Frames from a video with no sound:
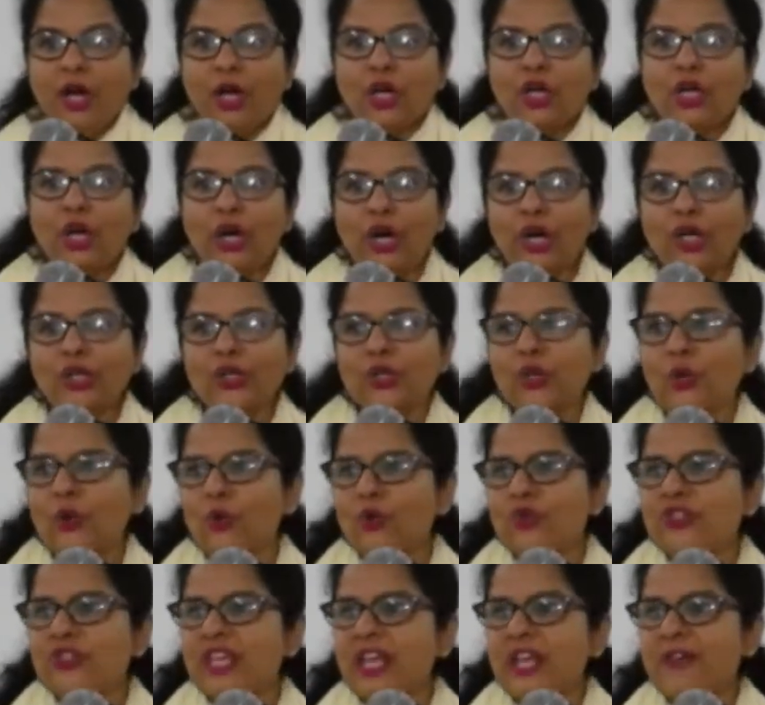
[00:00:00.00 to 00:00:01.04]
God
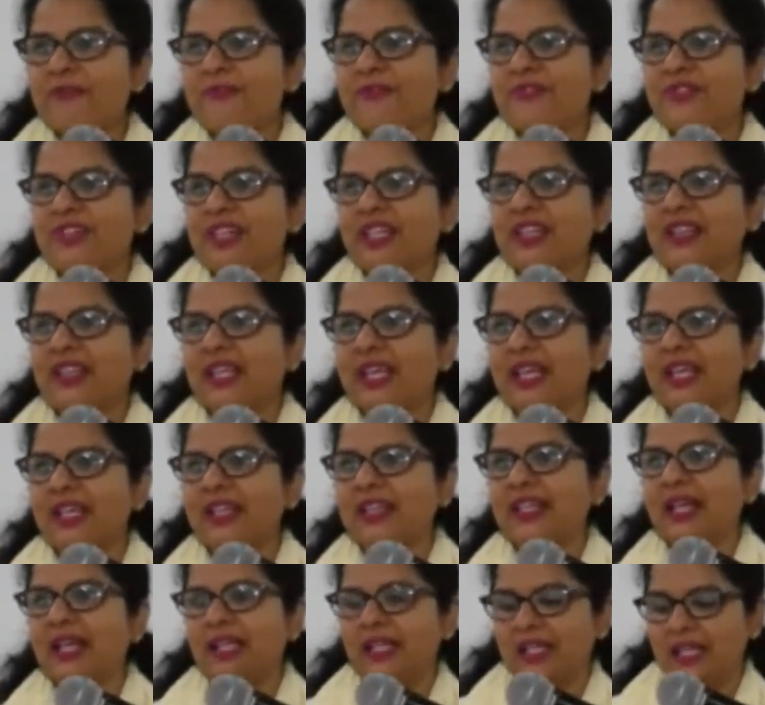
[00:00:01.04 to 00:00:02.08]
knows
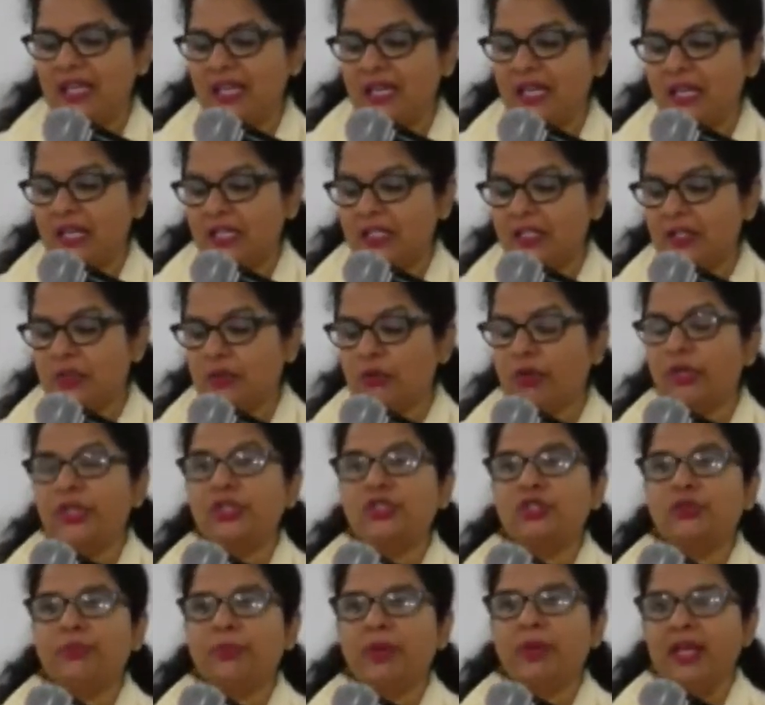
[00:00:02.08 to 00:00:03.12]
everything that he is going
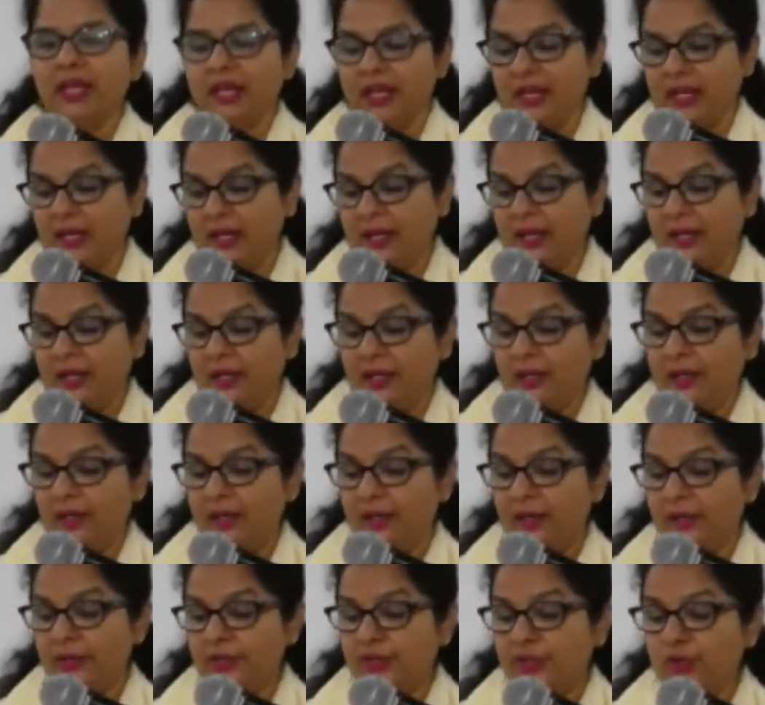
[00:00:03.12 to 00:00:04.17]
to be
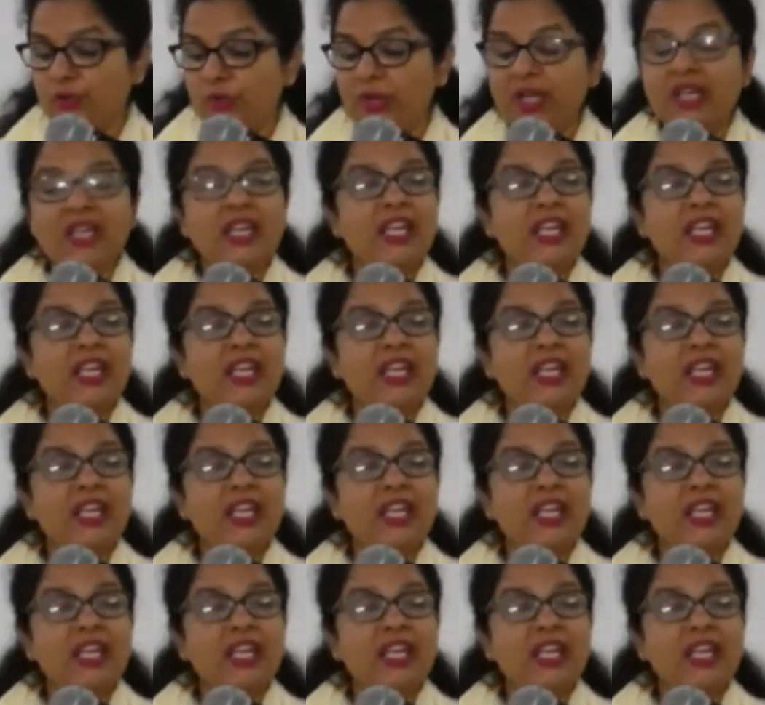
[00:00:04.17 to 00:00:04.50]
uh, doing.